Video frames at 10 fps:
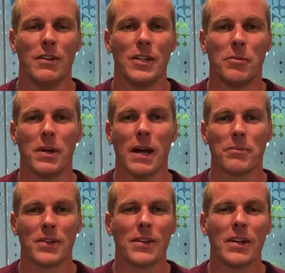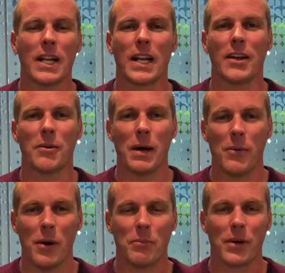need to be absolutely clear about
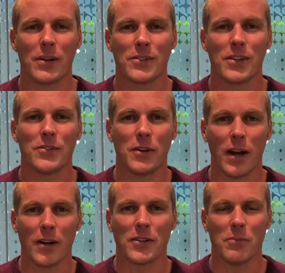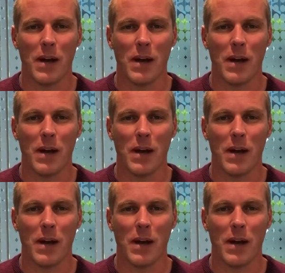what process you're going to